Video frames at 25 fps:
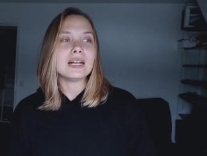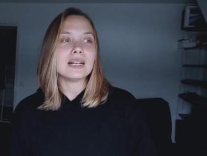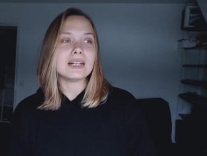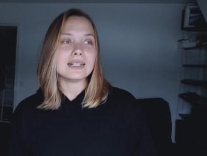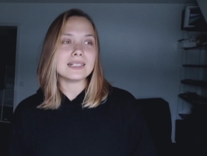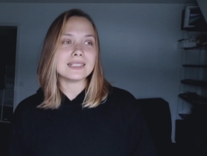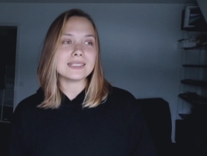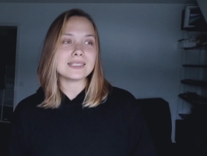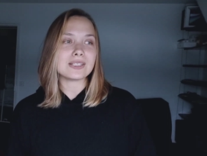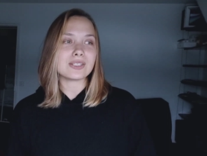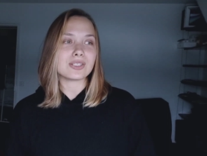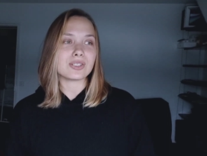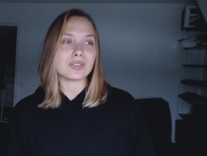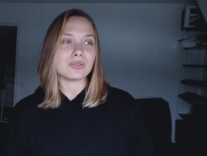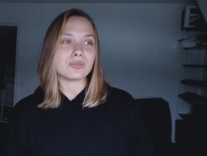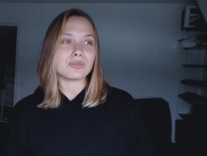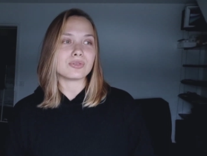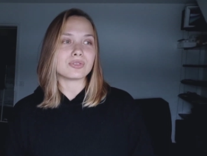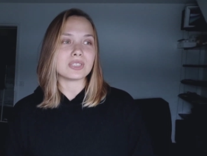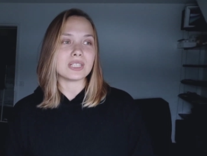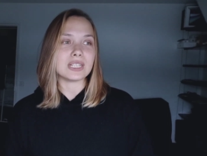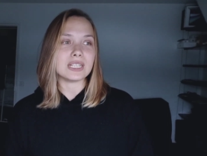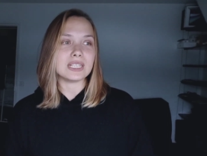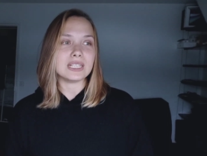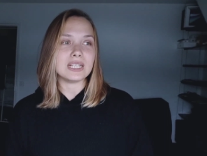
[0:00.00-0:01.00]
Uh, so
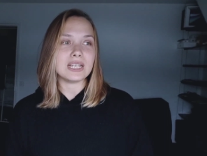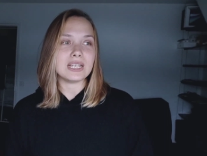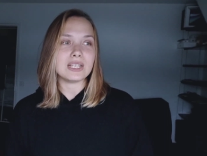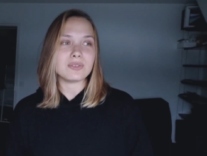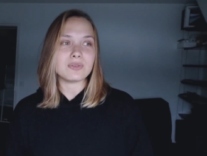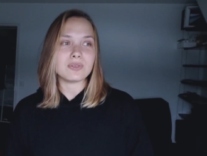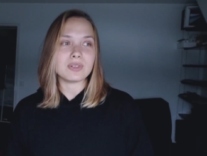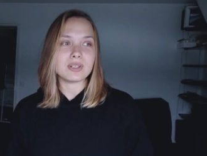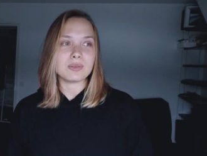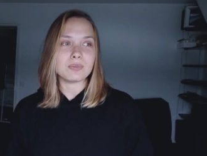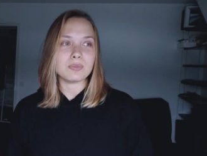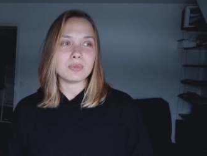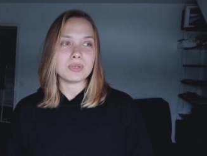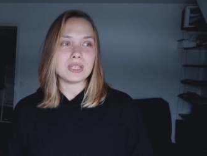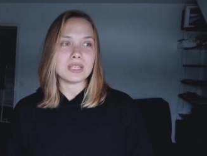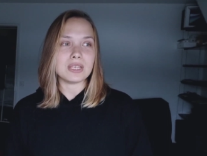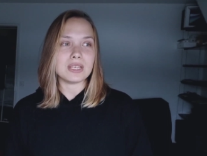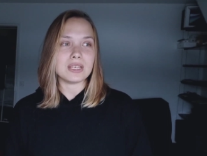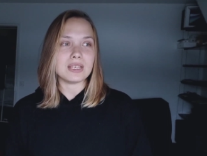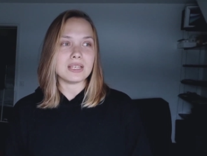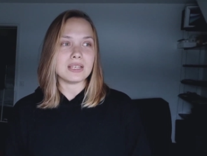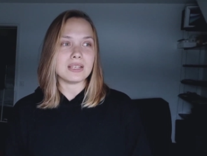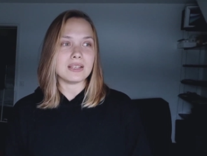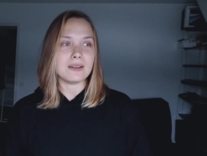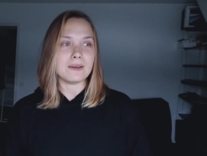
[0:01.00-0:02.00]
Friday it will
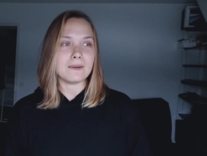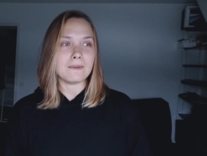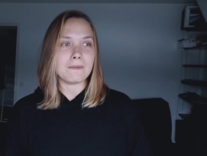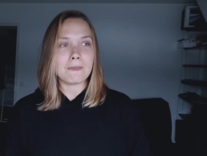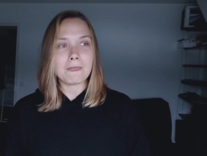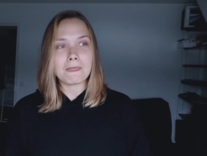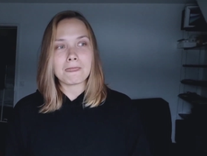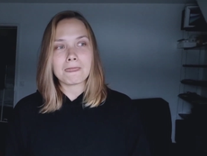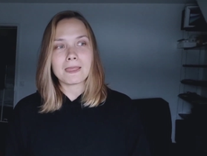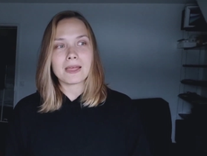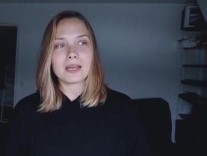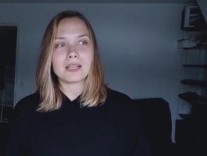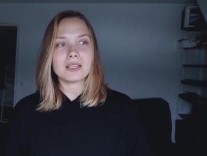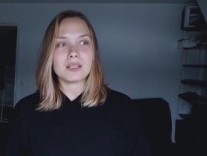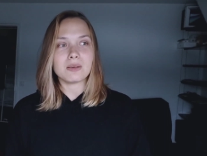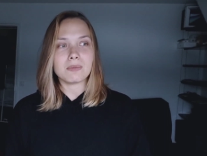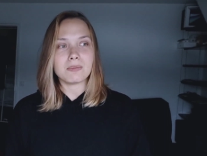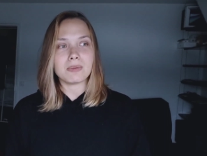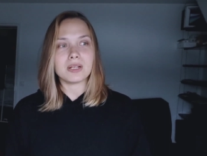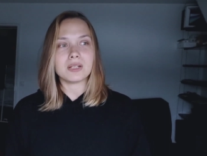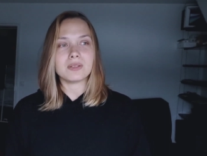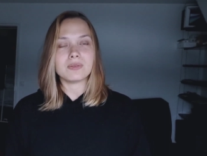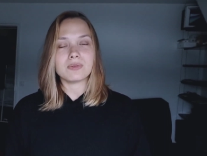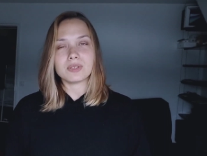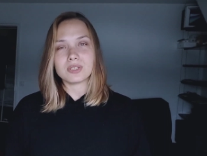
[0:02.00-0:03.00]
be not the
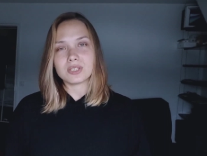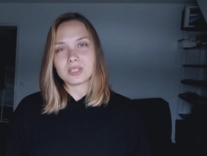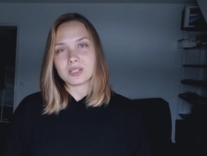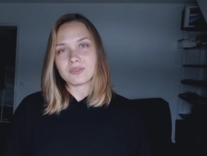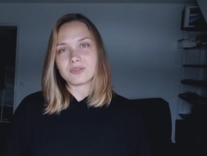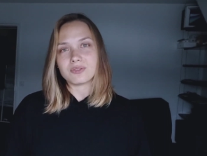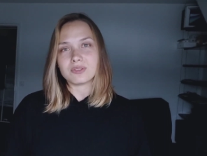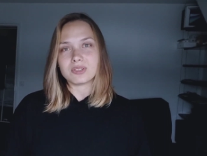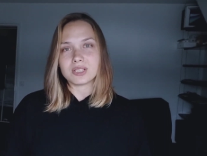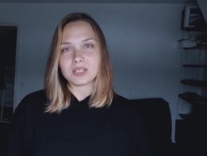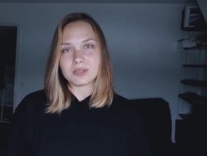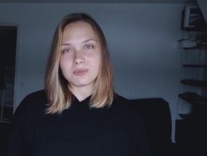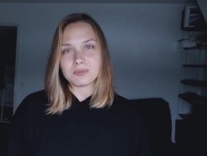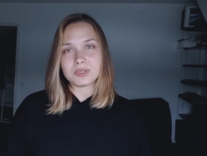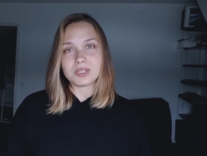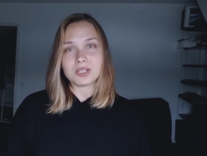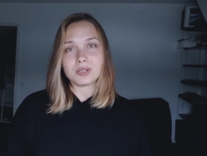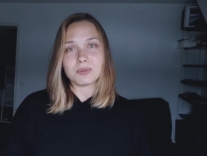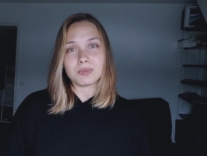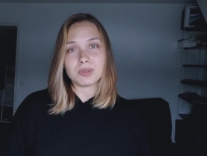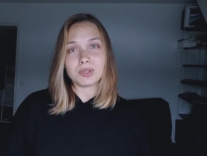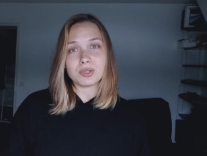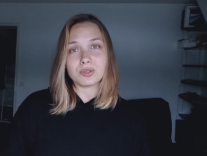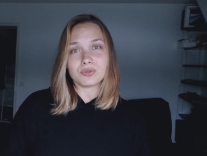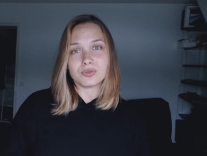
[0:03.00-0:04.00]
Melvin
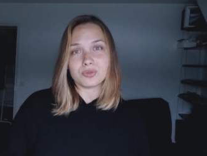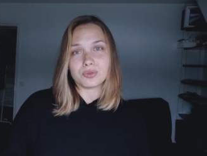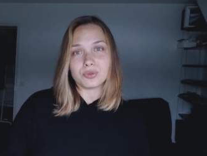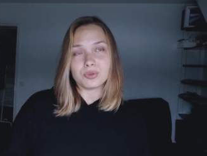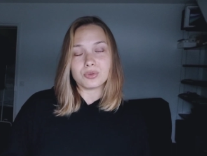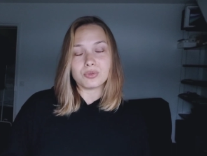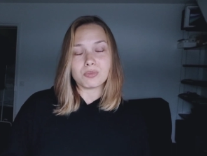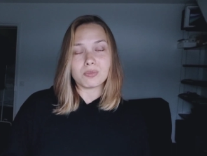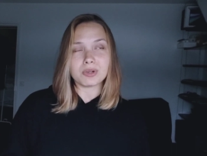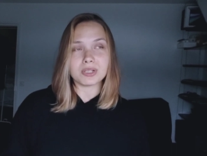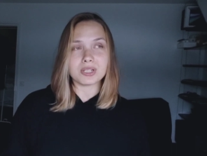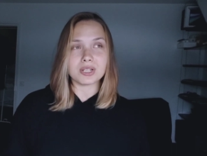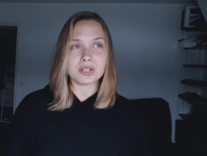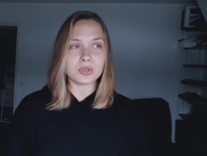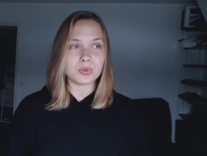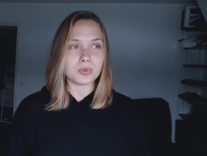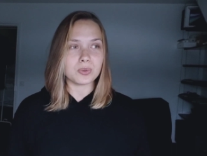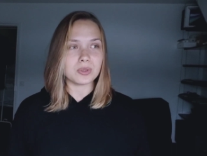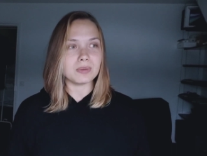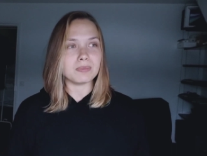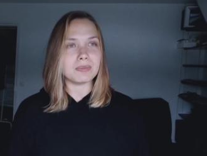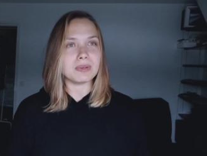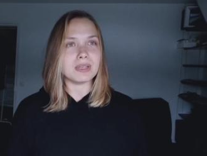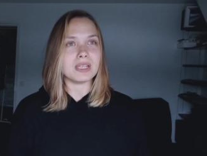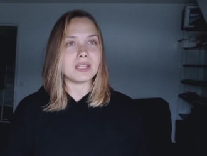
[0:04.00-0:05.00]
Timtim Devu, but it
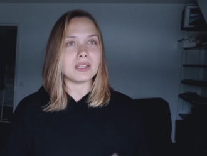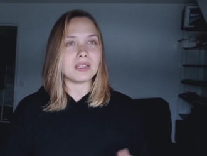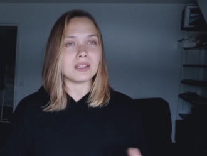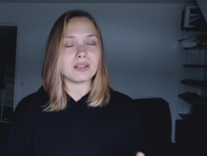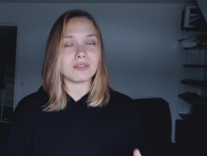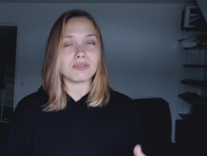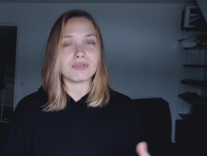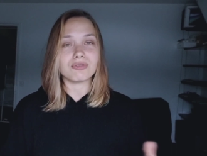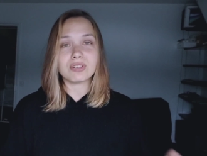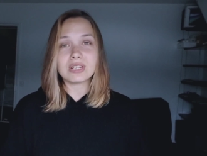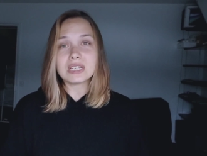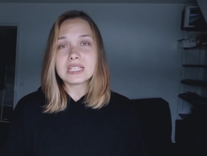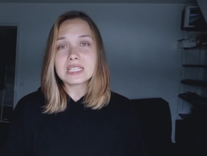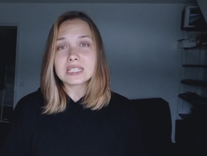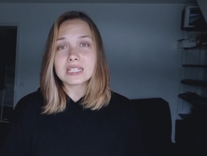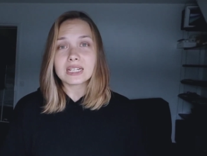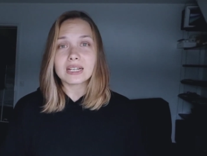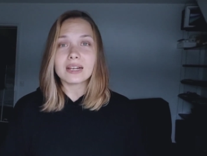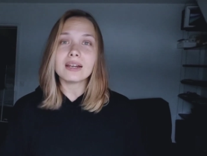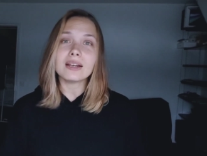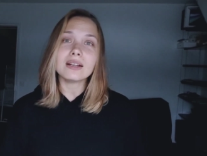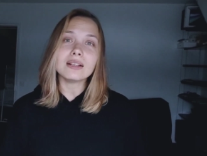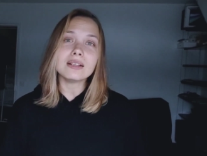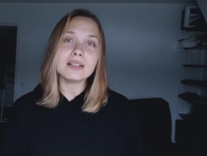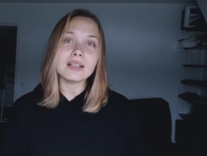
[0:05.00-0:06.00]
will be the
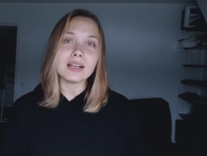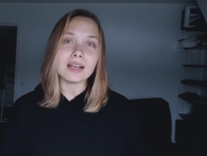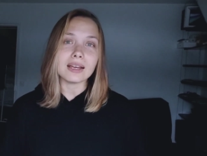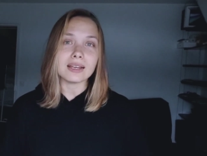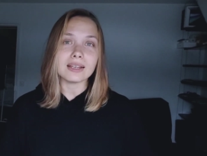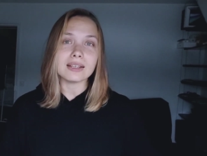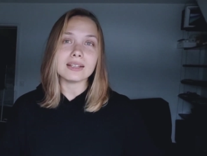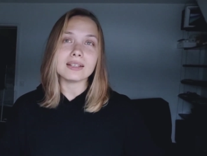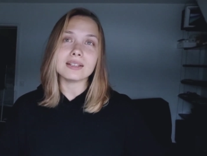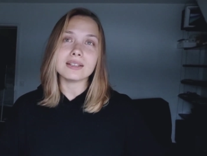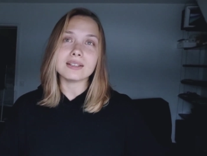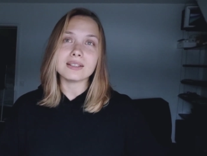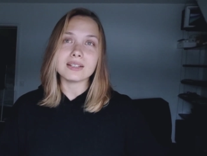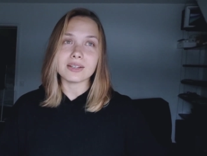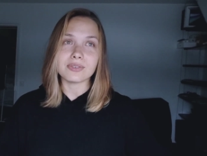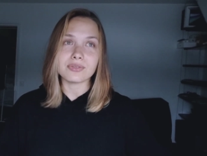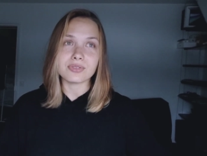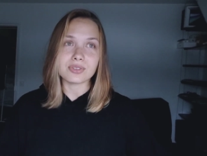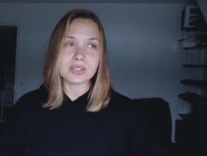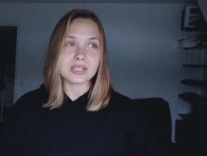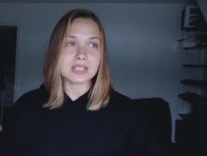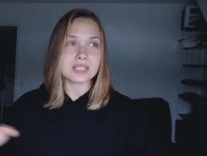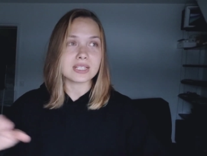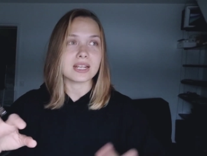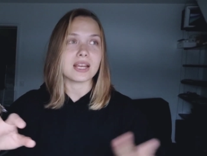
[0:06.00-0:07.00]
freestyle and a
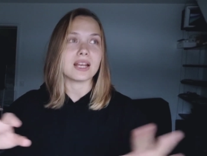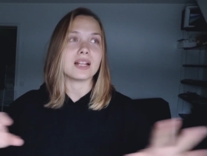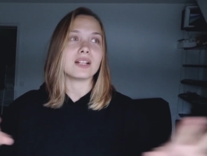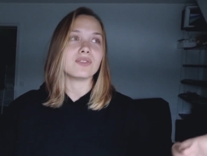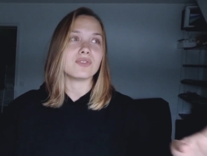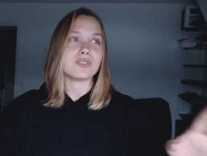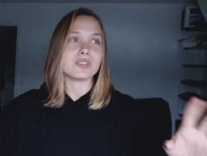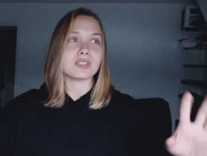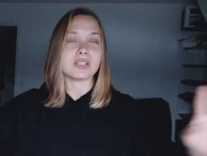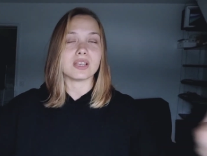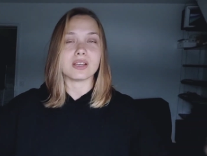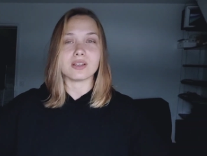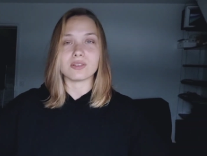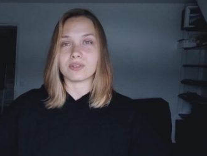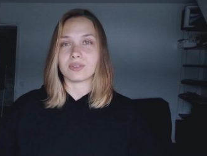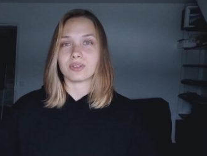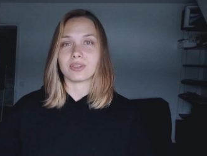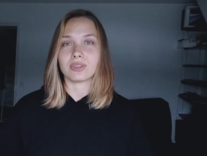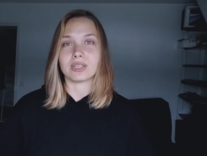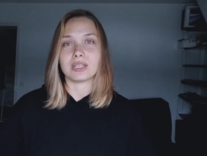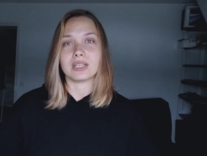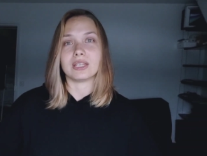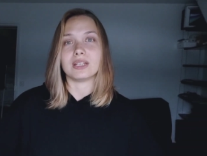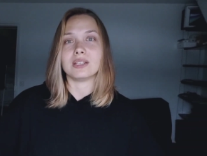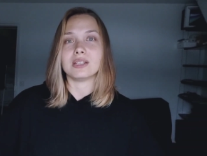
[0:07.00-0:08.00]
freestyle with
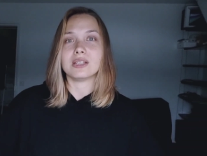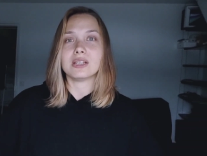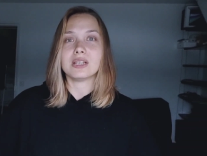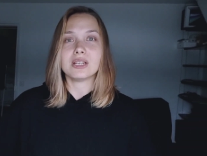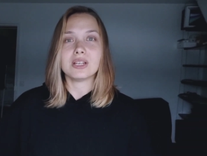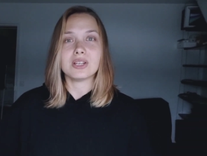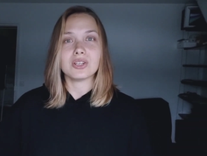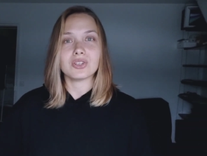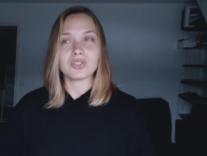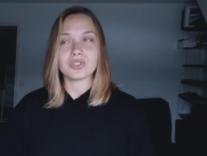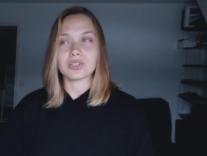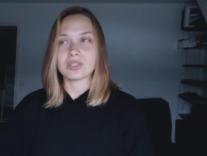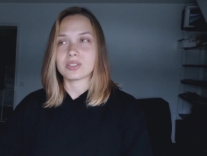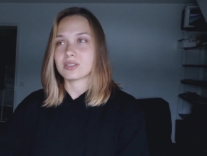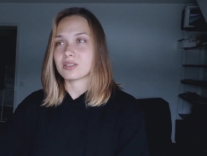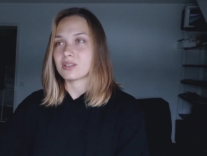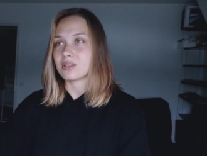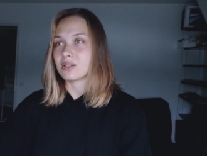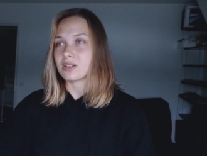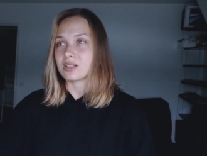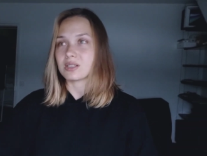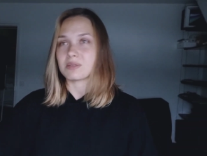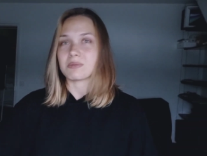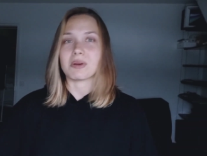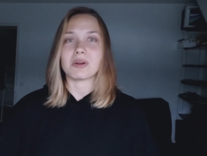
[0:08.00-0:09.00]
everything,
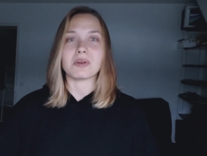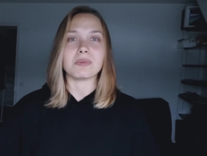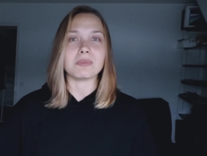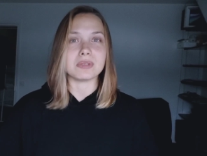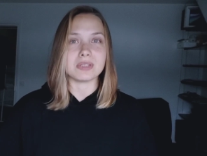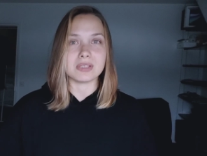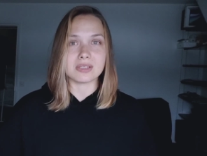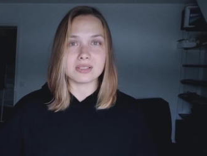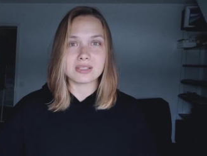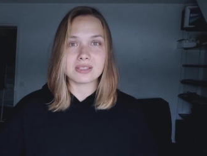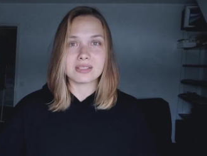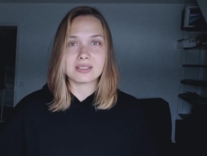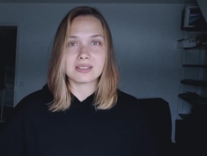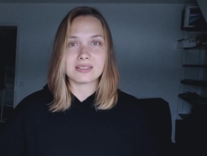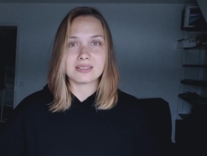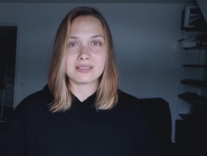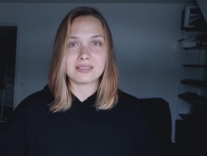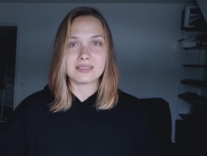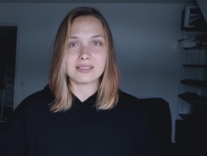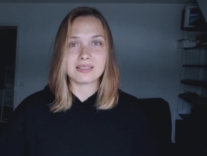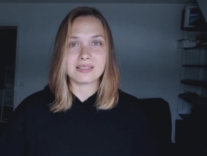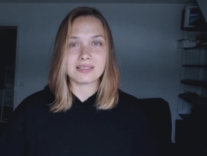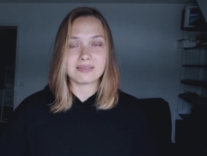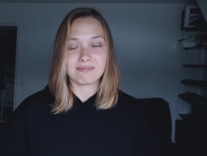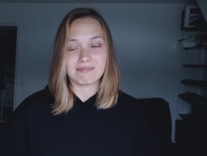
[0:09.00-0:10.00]
just experiments.
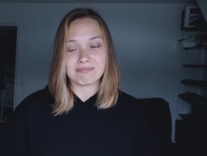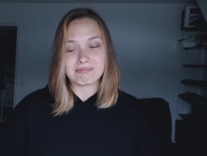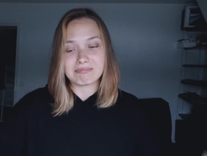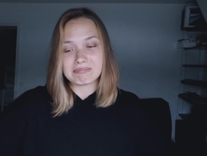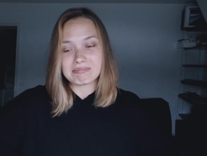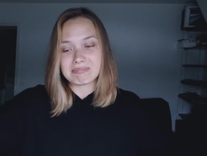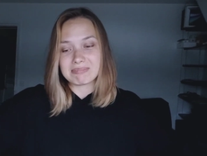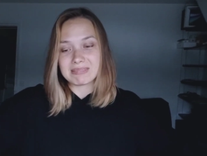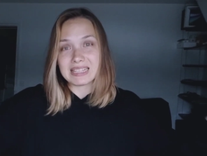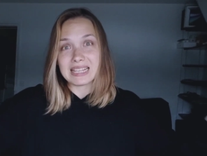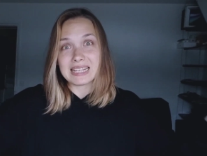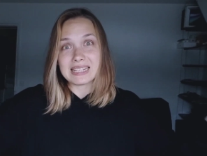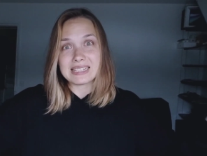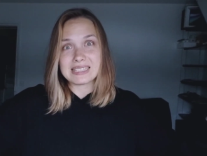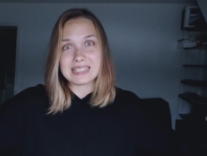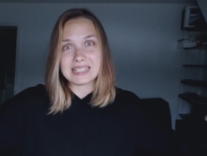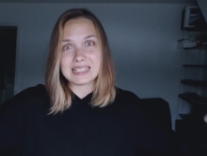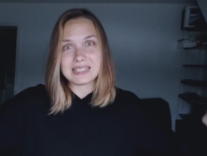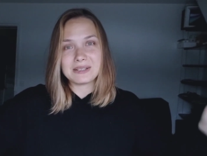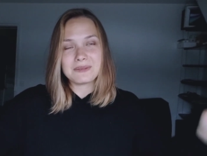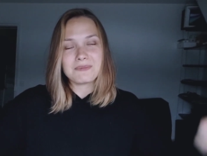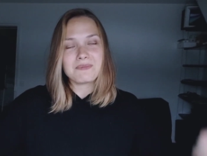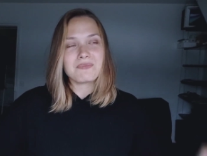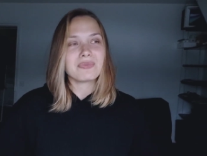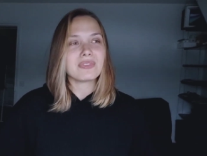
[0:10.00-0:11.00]
That's
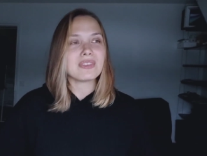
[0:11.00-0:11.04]
it.